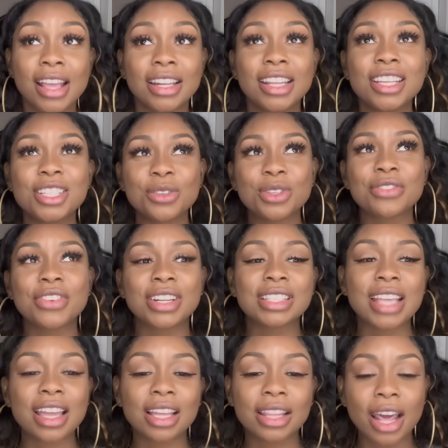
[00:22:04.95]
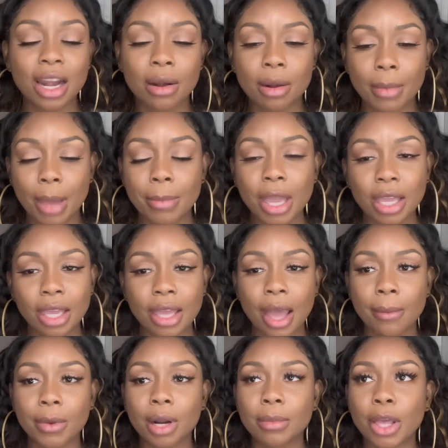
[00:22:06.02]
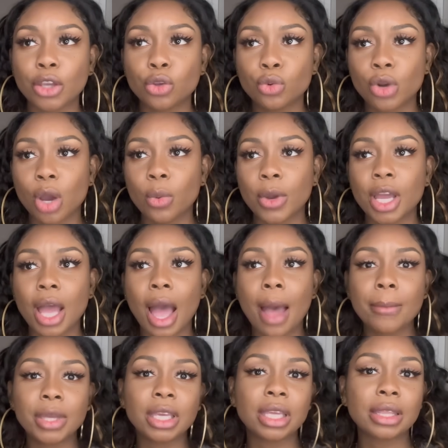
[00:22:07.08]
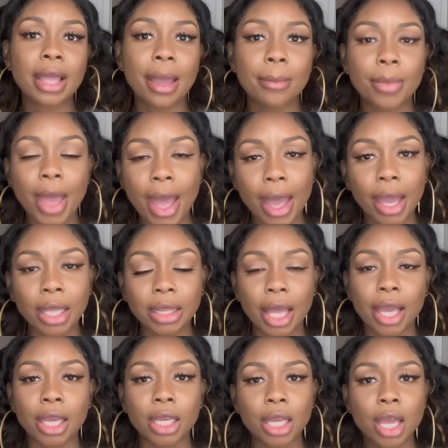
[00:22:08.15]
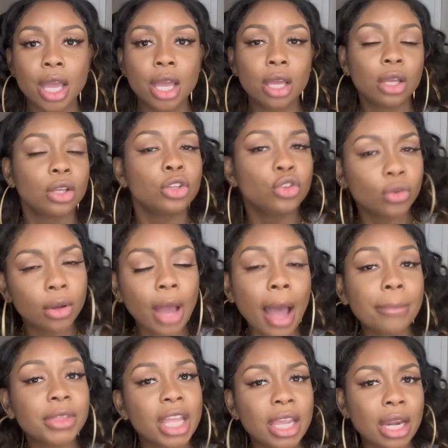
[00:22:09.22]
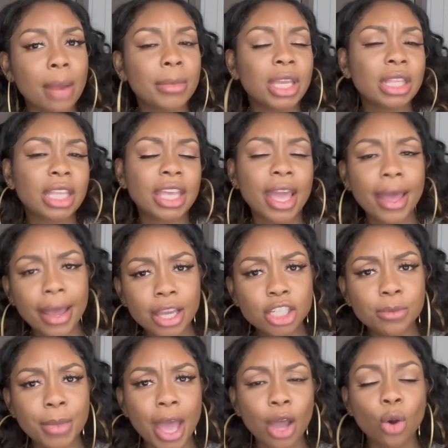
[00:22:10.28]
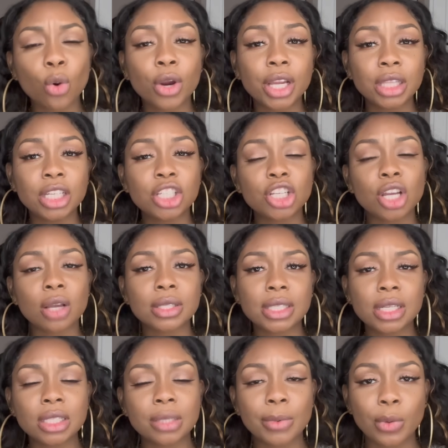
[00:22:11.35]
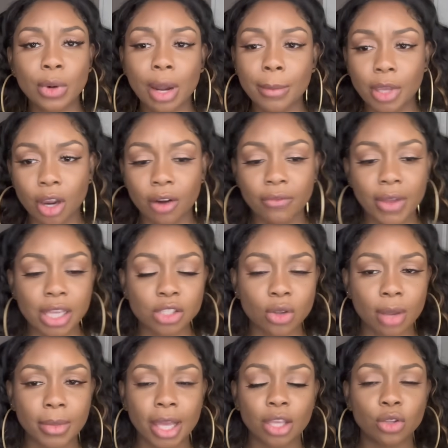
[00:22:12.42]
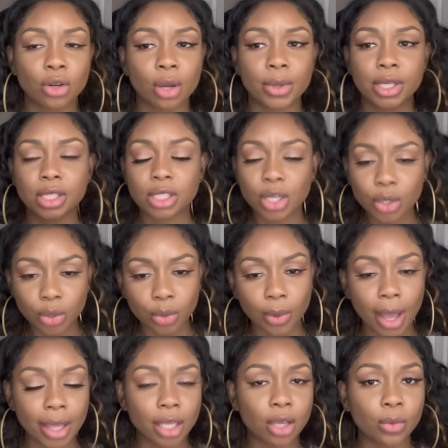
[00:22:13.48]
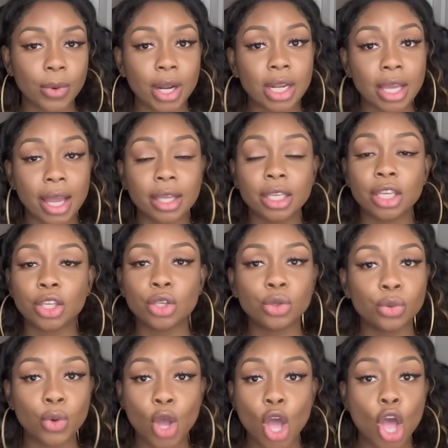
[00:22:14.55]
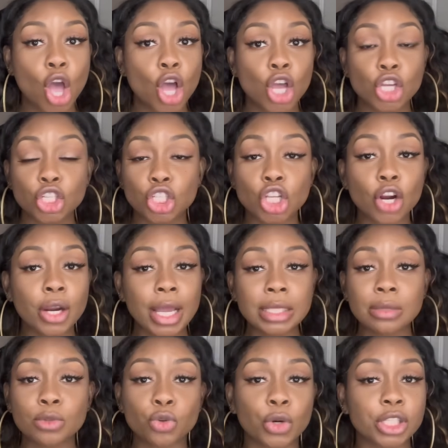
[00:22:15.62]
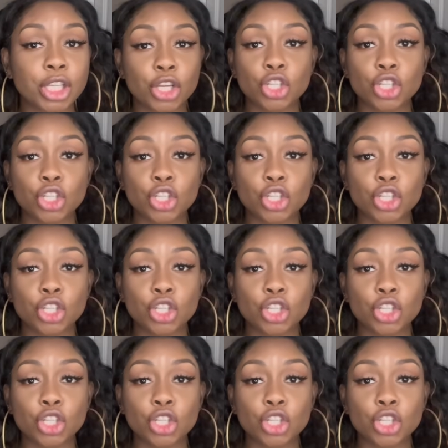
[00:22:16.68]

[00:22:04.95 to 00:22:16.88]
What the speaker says: This shit was gonna take a lot out of my bank account, but I'm like, you know what? I'm gonna get that back. Like, I'm thinking I'm gonna get the cash back, or at least she gonna send it to me when I'm in her face. So I'm like, you know what? It's cool. I get ready. I get cute. Shirt and some shorts.